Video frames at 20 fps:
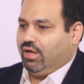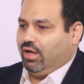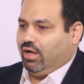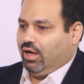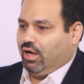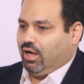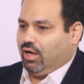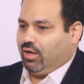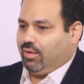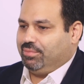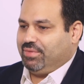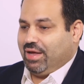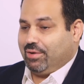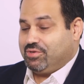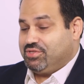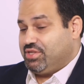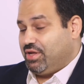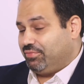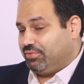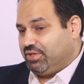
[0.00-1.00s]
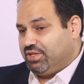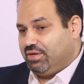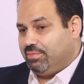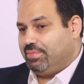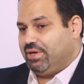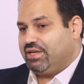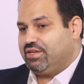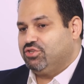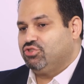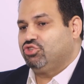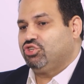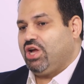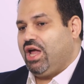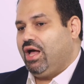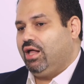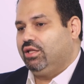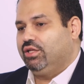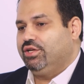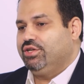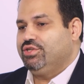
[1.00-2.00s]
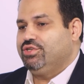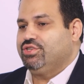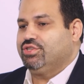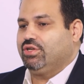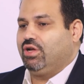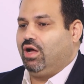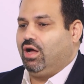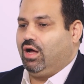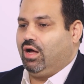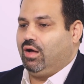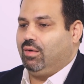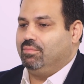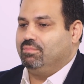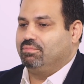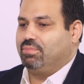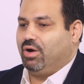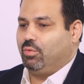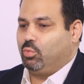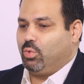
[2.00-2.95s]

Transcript: That was definitely the biggest challenge. But